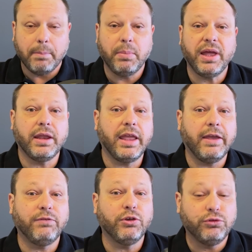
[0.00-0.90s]
But
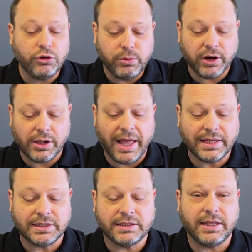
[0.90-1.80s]
if you do wear
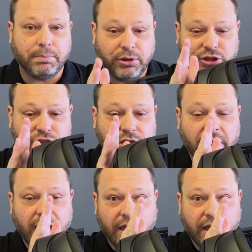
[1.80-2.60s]
glasses, then pushing